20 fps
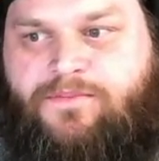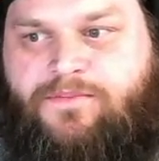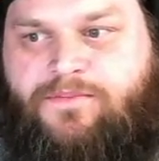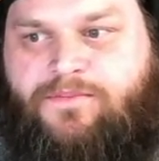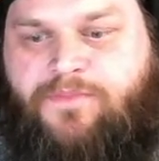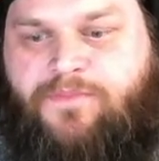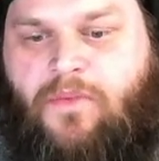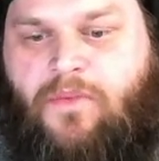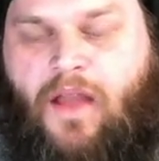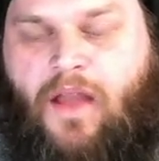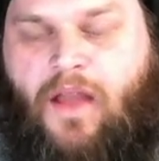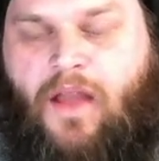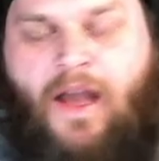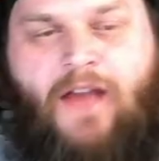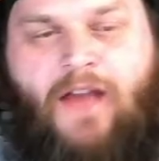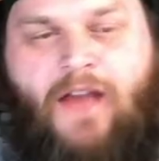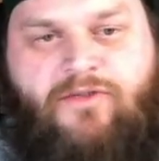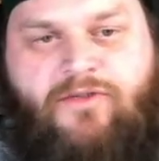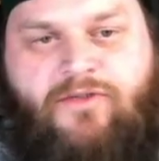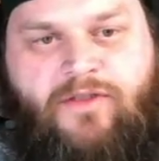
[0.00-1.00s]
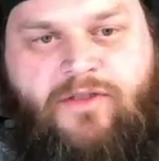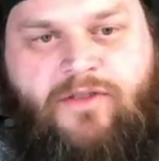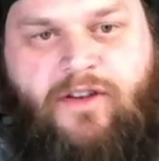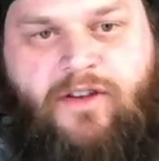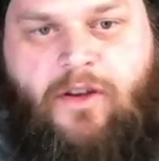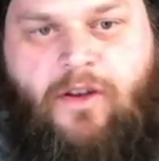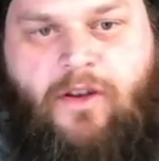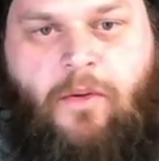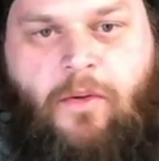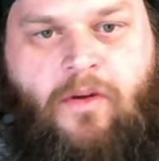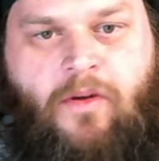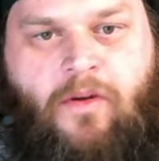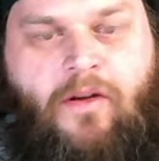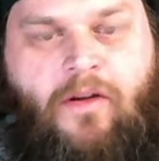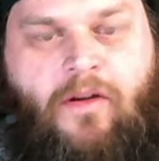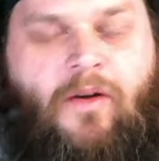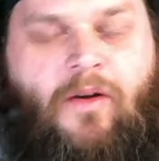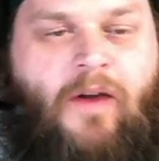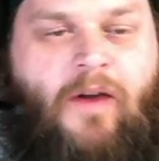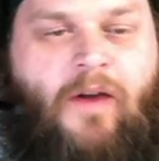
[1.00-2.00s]
hydrogen donor or a
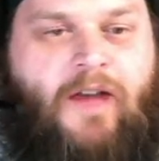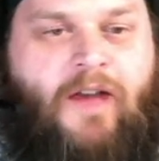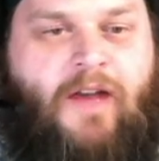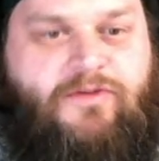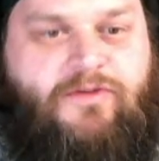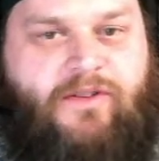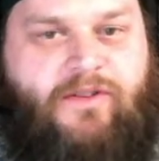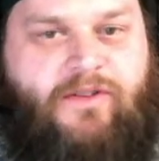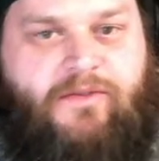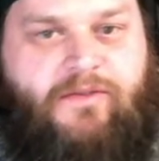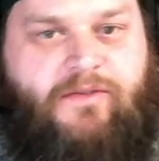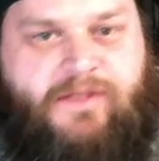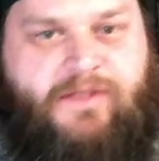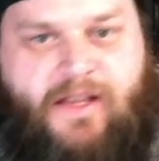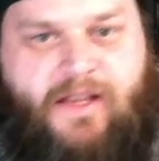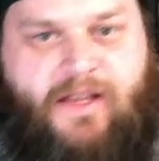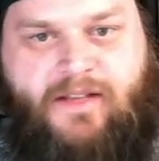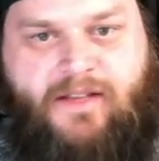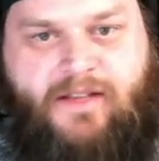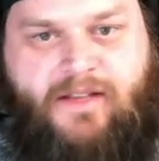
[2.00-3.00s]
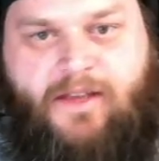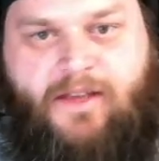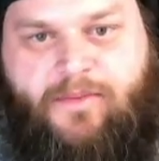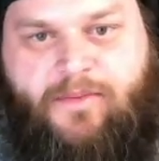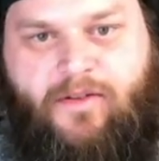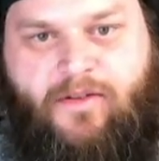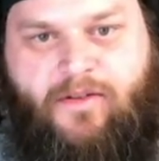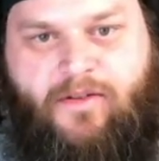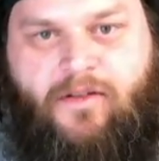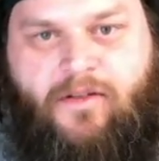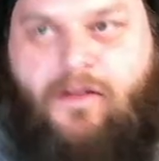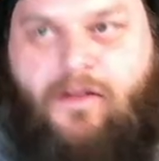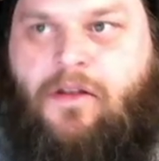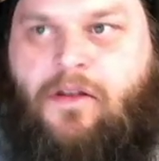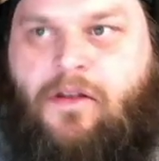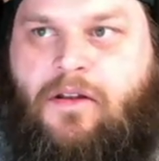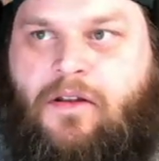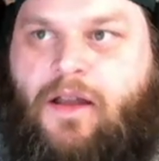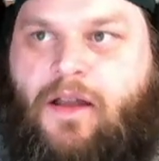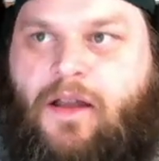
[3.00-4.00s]
hydrogen acceptor. Now
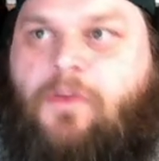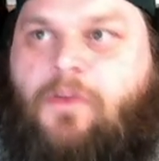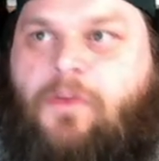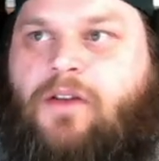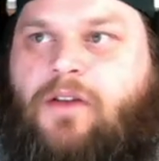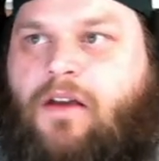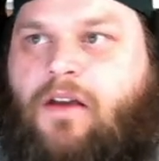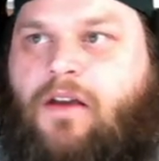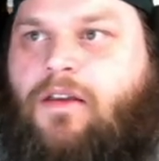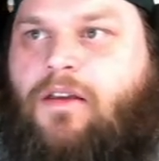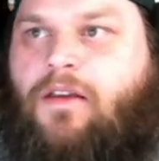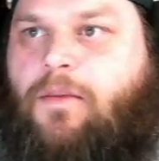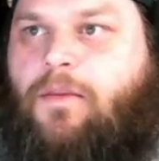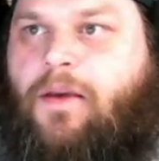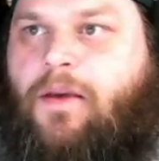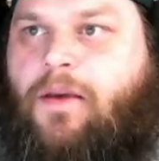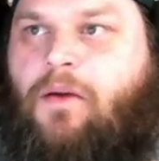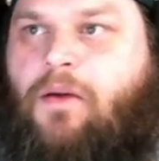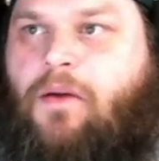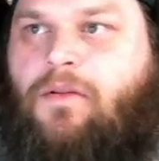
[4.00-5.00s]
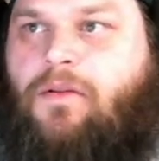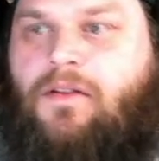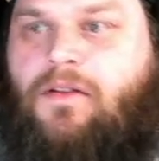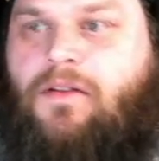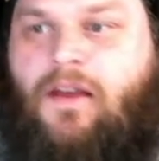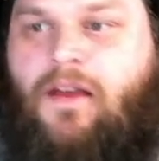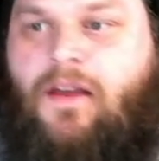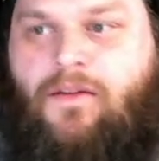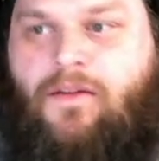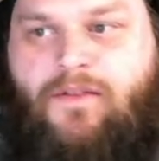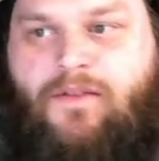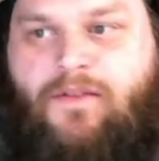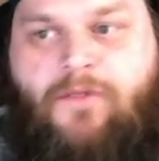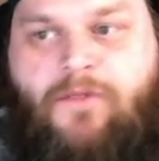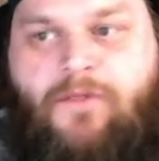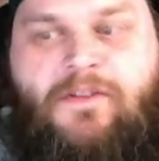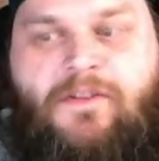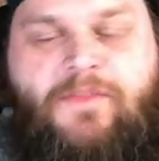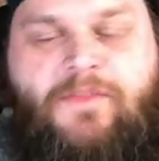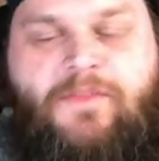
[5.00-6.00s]
we're talking about kind of different
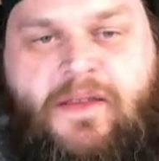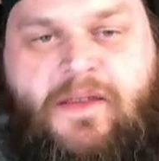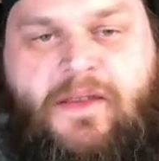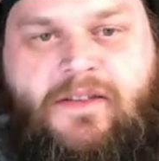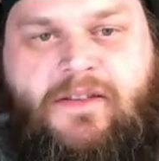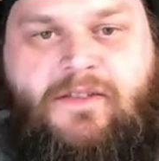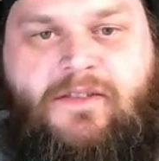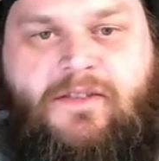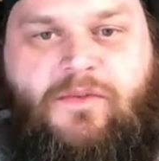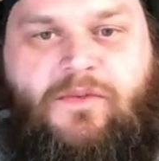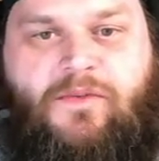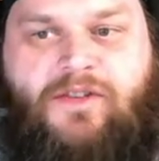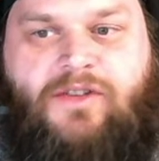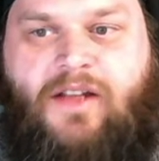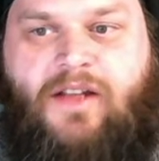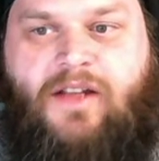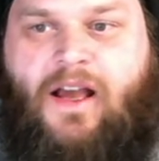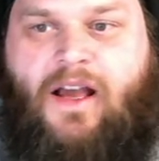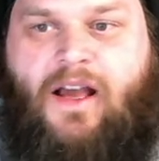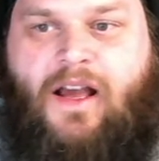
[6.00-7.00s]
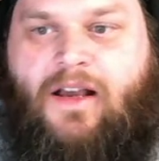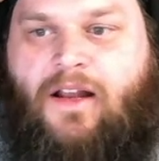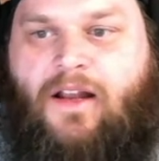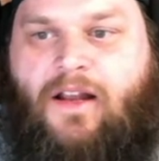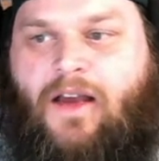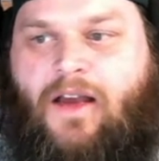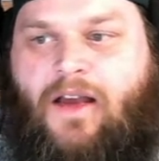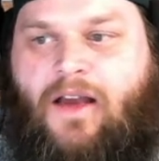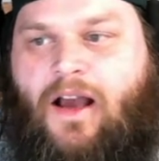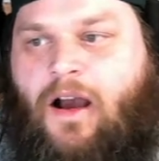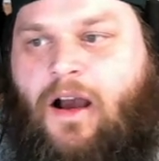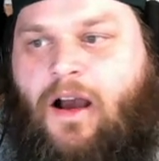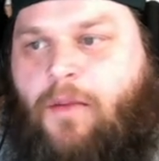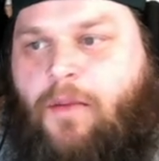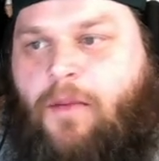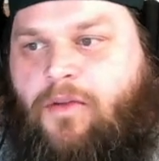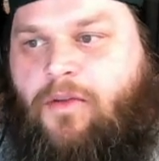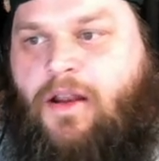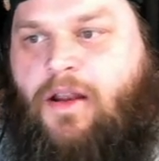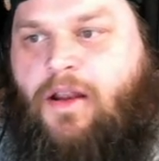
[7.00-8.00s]
species which can kind of operate
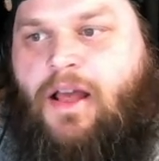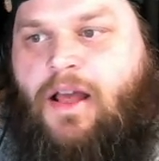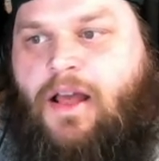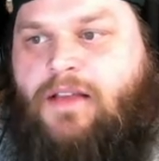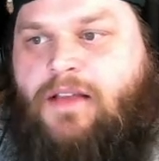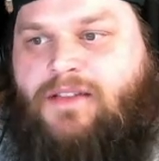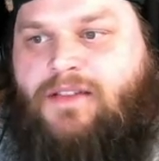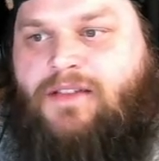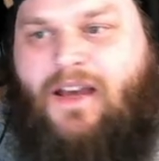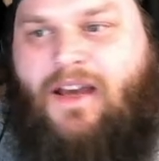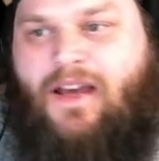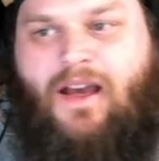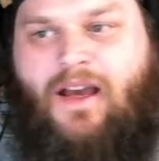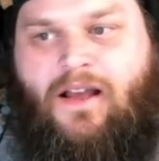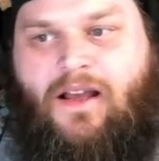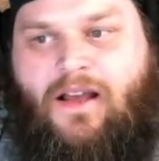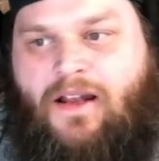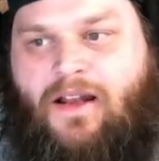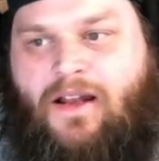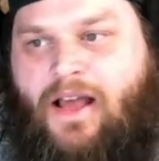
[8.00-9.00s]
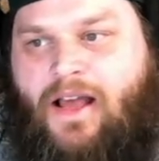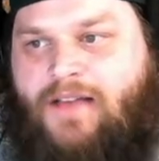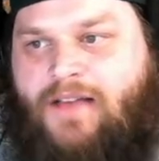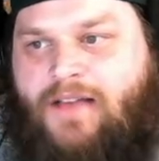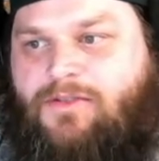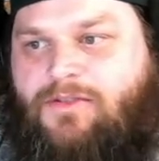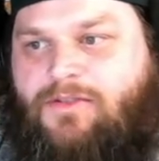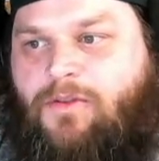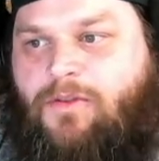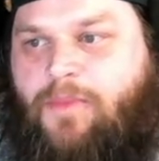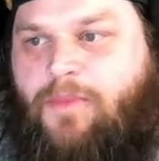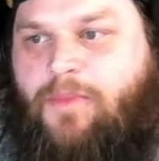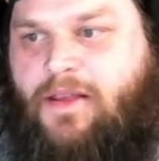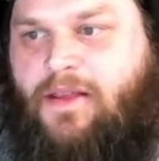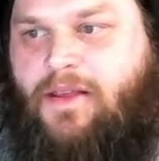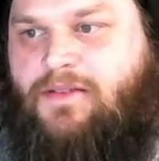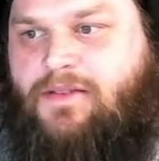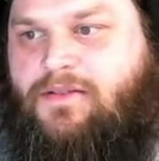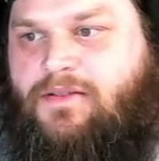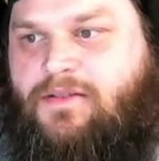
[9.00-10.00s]
as an acid or a base
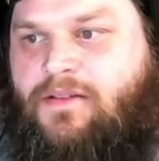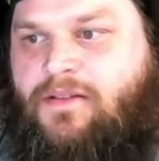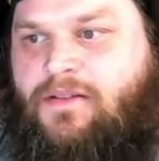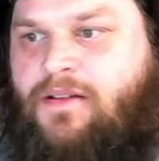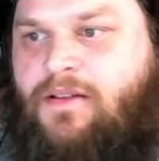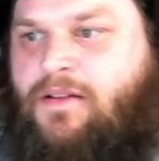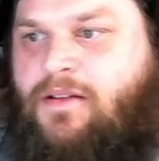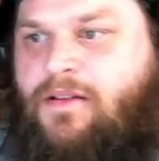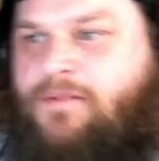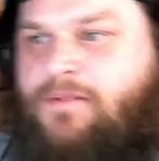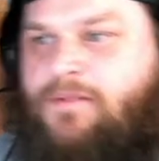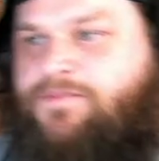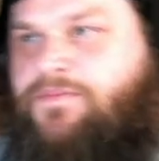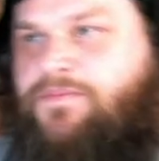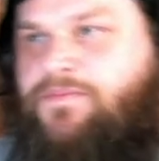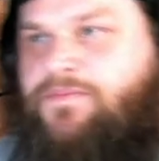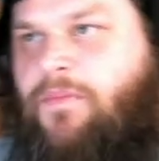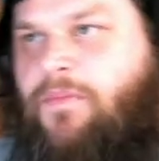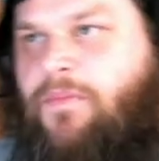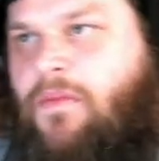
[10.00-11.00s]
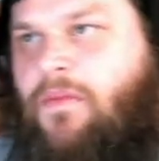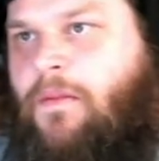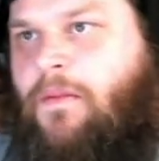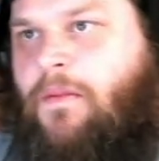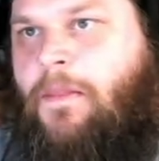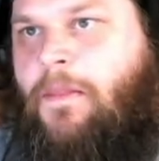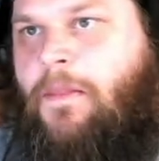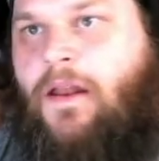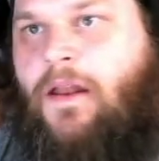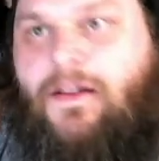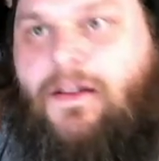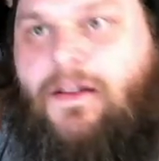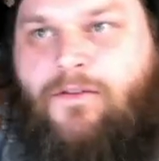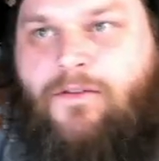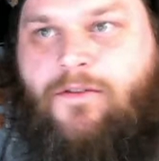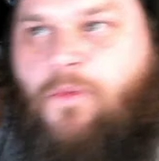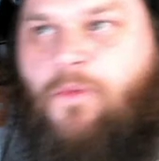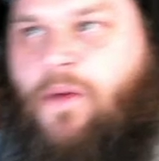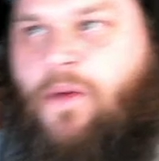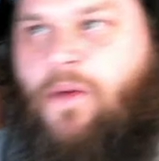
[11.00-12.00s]
in a different
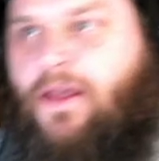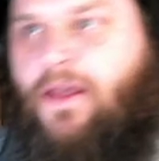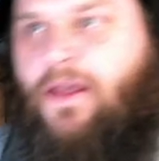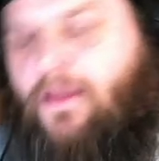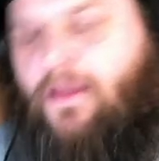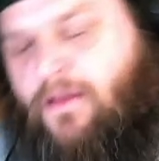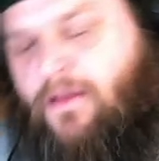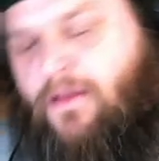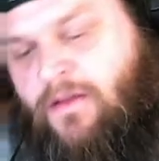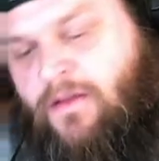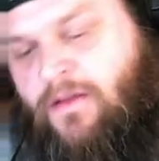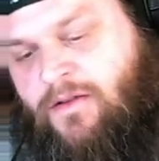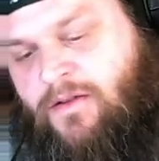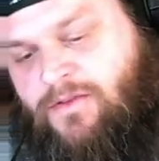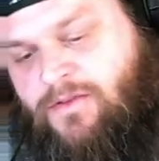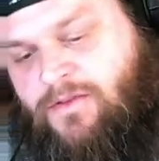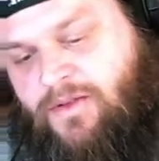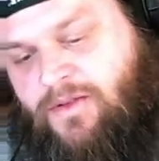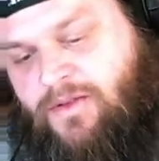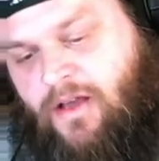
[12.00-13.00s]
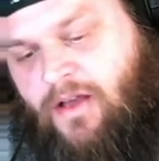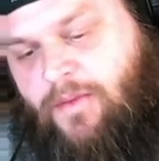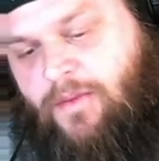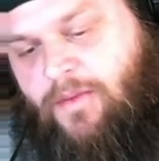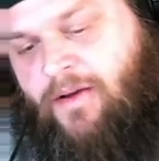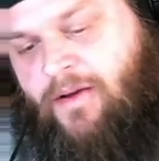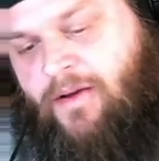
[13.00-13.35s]
way. So we talk about